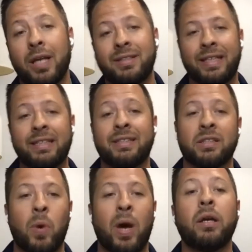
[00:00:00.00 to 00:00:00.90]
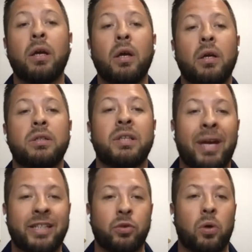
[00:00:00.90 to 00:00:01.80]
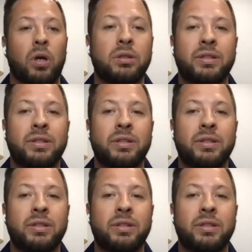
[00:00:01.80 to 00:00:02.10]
That's the easiest way to make sure.